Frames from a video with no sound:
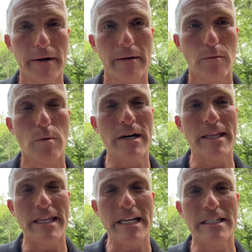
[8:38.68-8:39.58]
One of
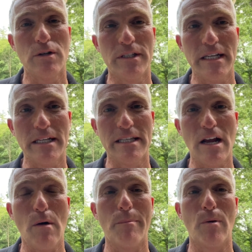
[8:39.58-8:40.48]
the things you see is
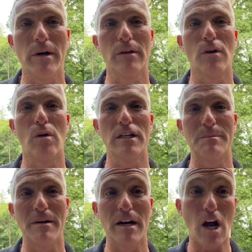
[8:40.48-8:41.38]
the outpouring of the Holy
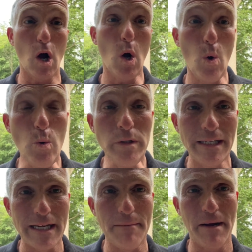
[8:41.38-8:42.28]
Spirit
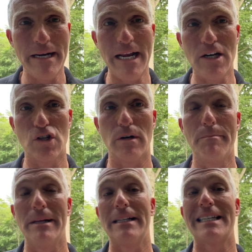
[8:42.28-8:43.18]
only by nature
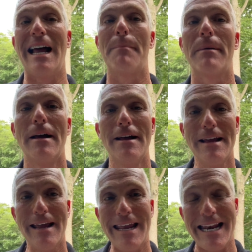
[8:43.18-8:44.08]
builds up.
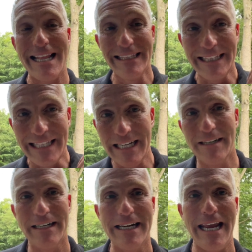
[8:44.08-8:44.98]
It
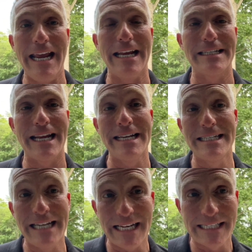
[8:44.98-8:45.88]
literally can't
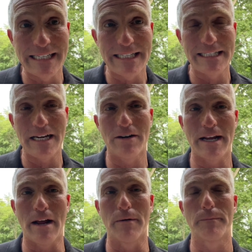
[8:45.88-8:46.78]
and doesn't tear
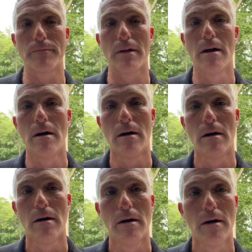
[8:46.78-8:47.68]
down.
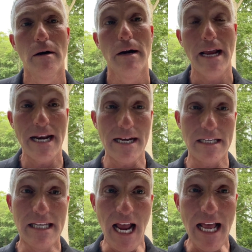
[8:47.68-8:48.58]
And
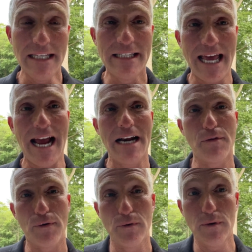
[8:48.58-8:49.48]
it does that
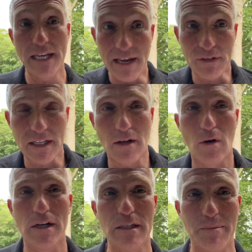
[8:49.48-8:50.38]
through gifts of the
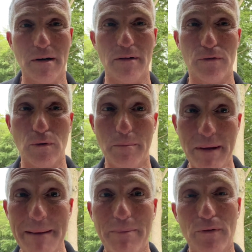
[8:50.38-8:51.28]
Holy Spirit, through
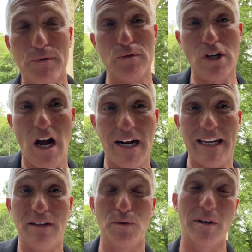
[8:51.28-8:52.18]
people, through
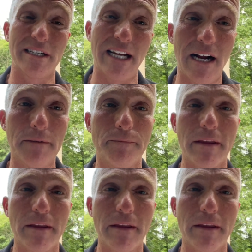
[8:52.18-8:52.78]
talking, through our tongue,